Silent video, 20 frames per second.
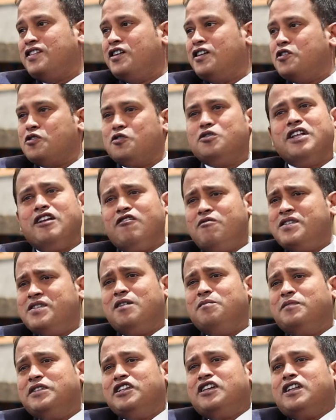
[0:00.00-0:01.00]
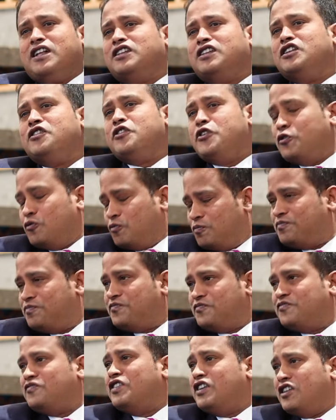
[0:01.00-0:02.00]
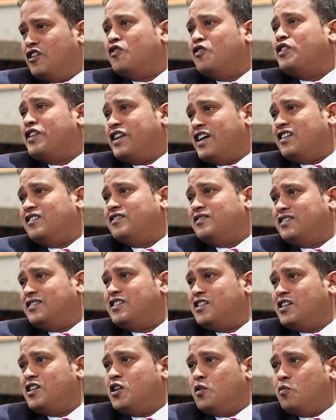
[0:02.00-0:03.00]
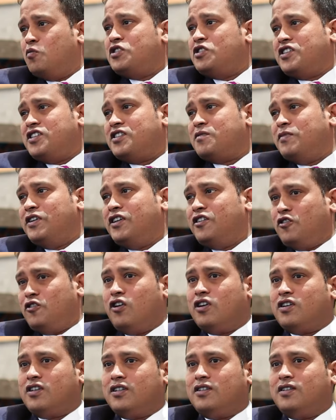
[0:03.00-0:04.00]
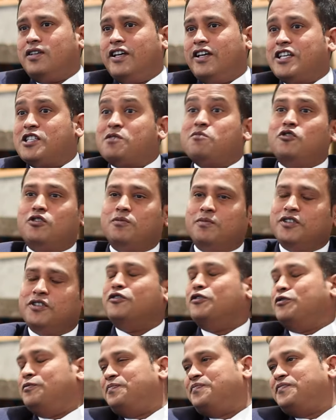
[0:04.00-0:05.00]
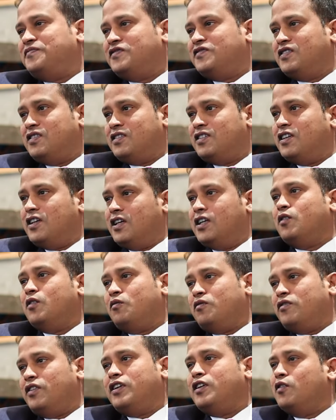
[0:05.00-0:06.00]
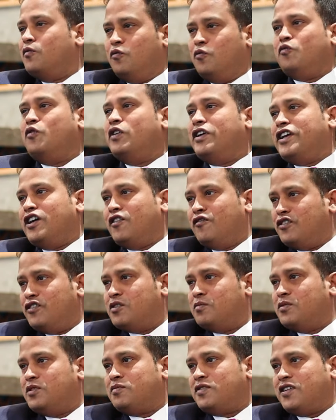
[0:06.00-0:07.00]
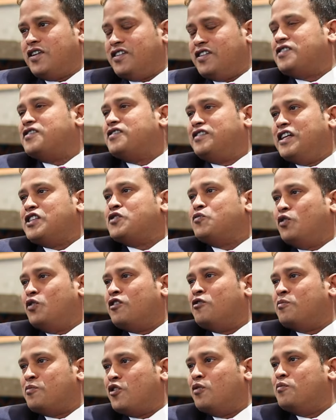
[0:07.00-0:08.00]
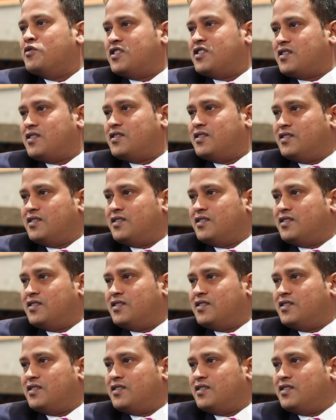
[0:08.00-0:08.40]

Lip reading: Course. So there is something or other new in our hotel, which has been not explored before, in a very affordable price. That's what our promise.